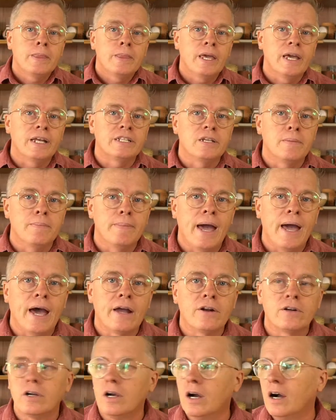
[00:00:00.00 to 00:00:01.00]
It's a
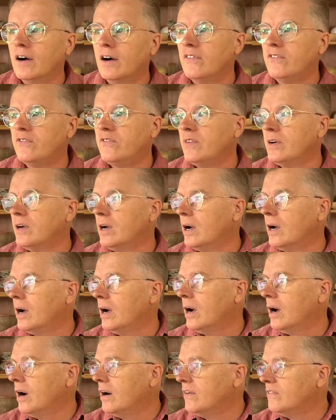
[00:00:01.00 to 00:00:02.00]
matter of
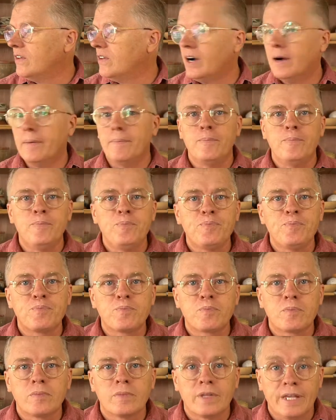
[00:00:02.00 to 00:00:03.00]
of um,
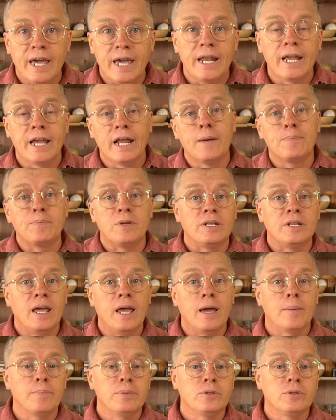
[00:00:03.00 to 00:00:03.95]
getting it up to temp.